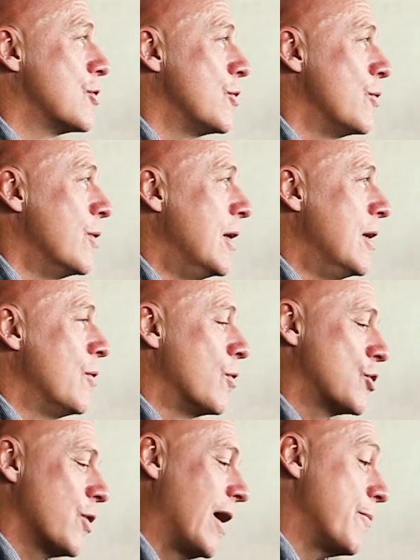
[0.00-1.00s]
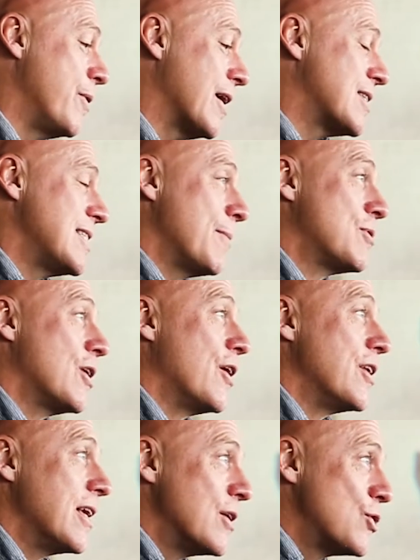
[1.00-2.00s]
who were trying to be accepted
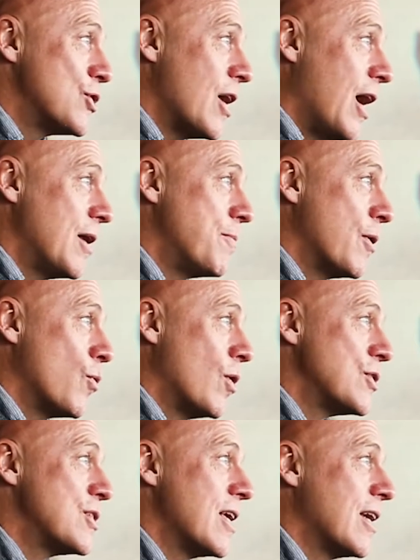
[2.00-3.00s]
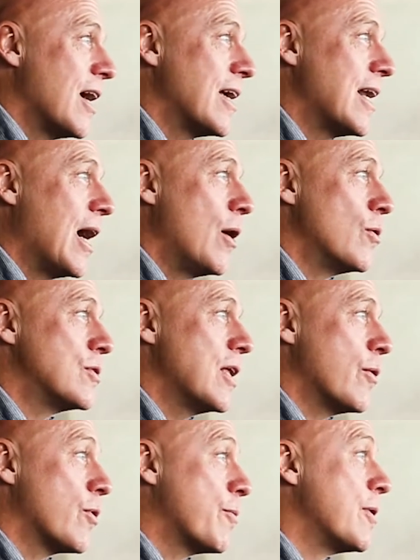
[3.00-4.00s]
on the inside, but once they got out,
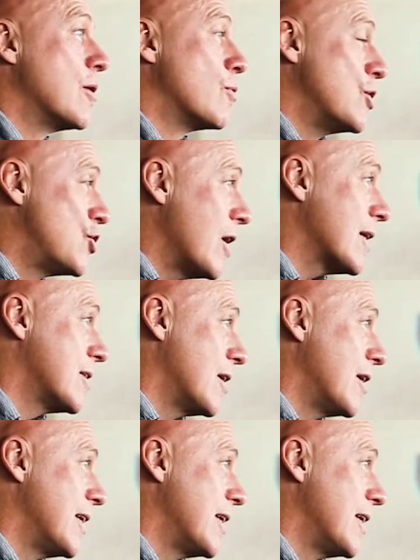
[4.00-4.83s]
they were being rejected on